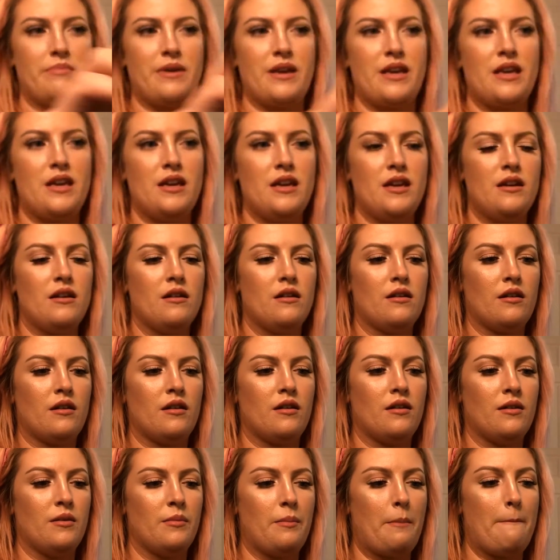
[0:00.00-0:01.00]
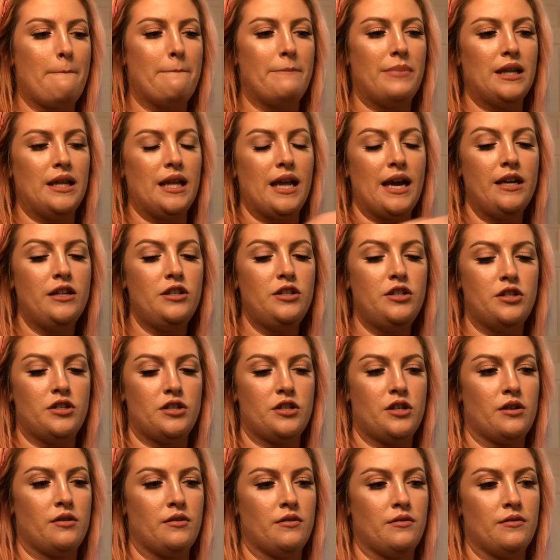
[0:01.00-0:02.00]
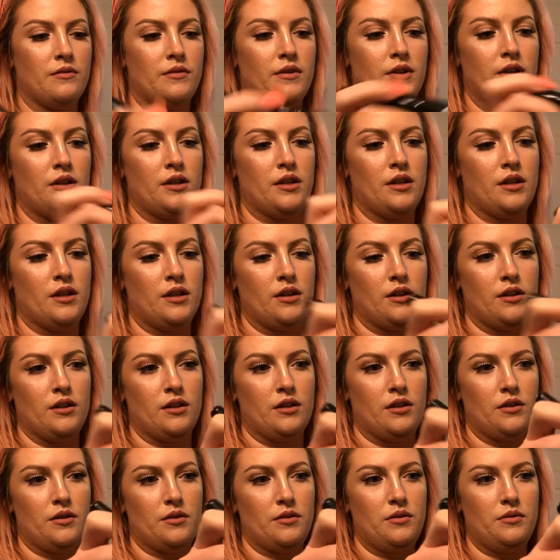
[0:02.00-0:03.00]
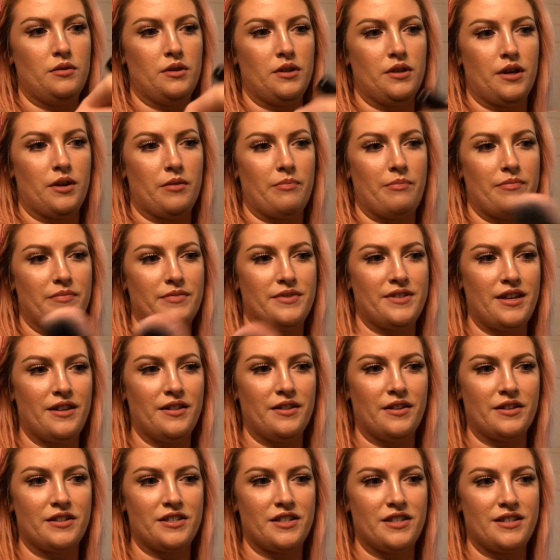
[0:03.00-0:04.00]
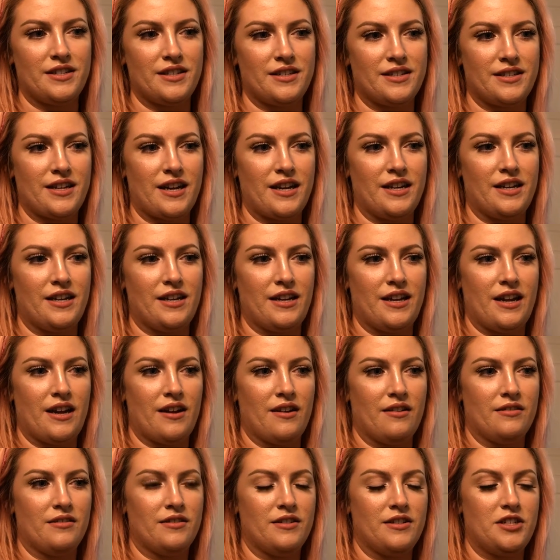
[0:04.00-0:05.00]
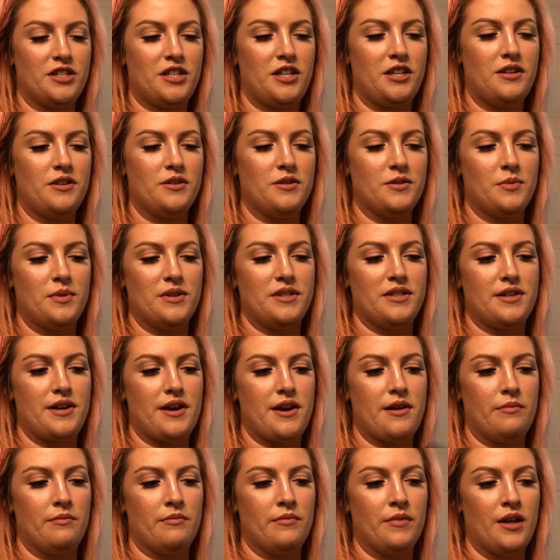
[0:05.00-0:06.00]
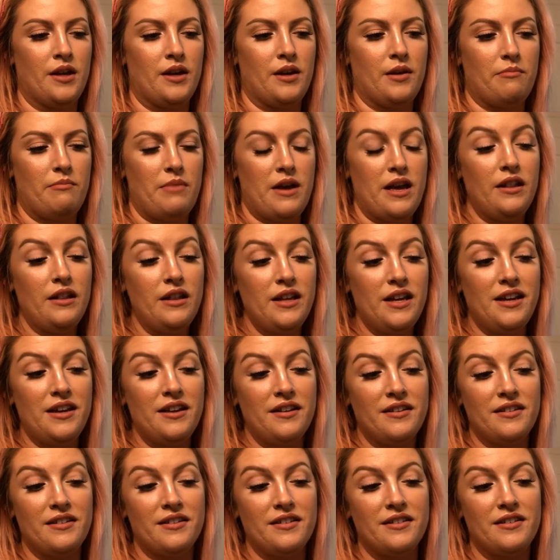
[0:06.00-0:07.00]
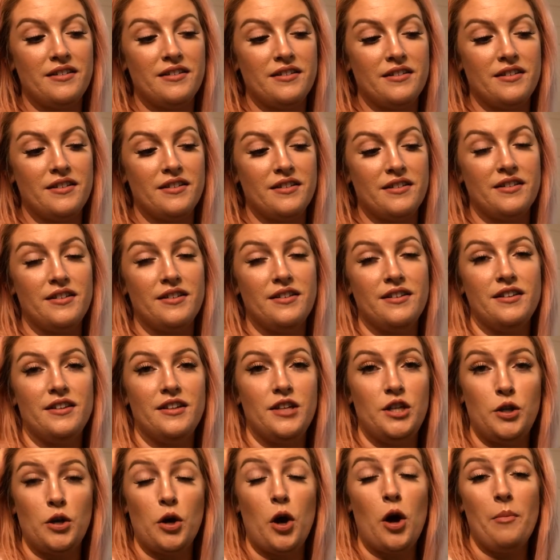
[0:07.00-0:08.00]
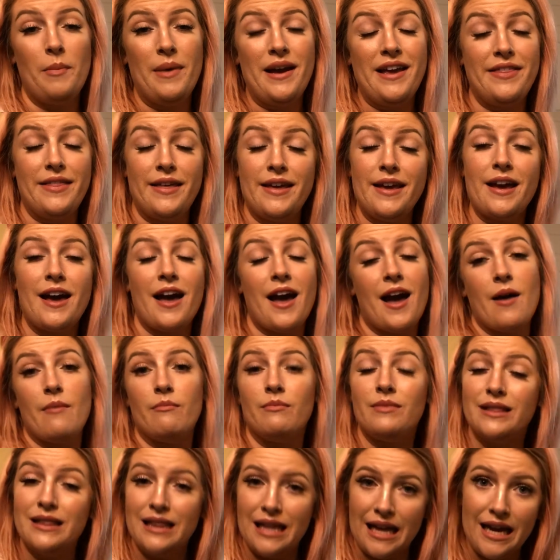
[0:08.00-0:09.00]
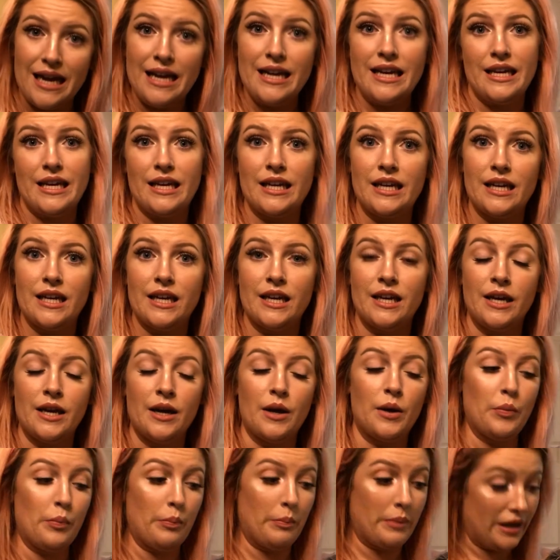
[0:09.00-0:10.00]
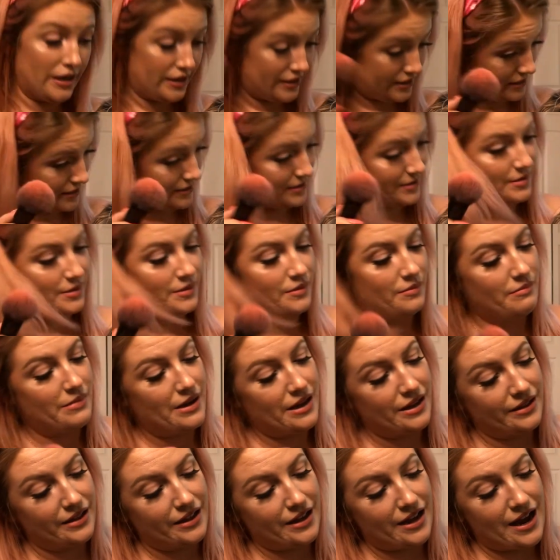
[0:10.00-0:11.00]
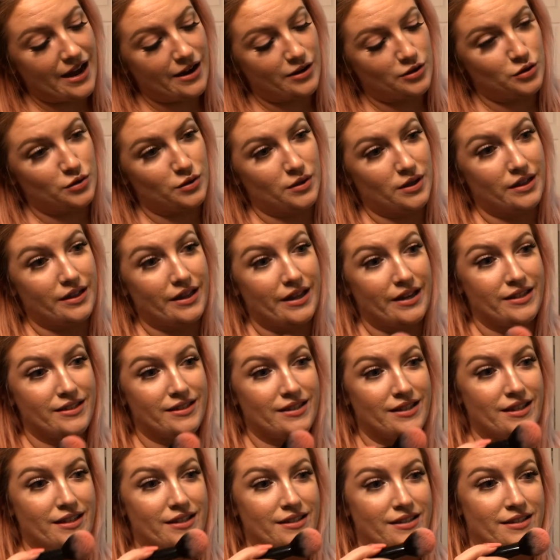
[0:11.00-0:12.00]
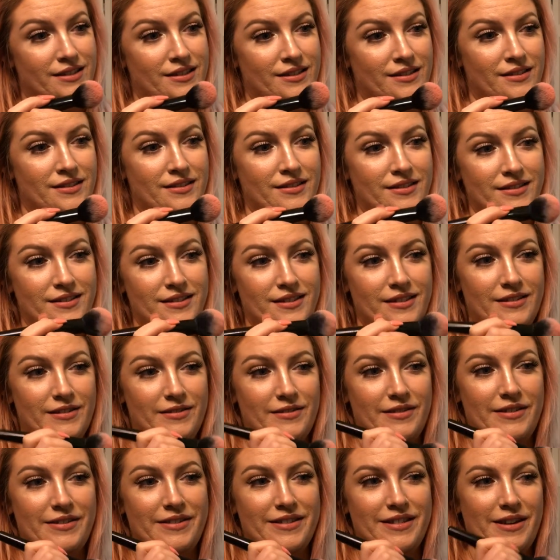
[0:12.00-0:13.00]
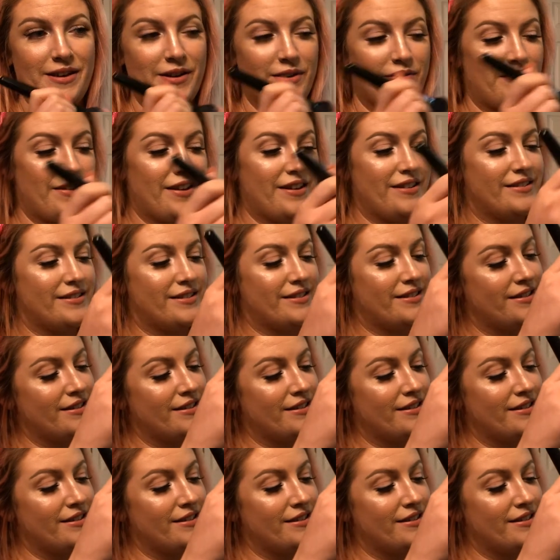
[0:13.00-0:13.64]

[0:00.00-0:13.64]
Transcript: Pink blush. Oh, look. See, look, she's excited now. She knows what's up. Bailey, y'all might think I'm lying, but Bailey actually likes this. I'm not going to see her face.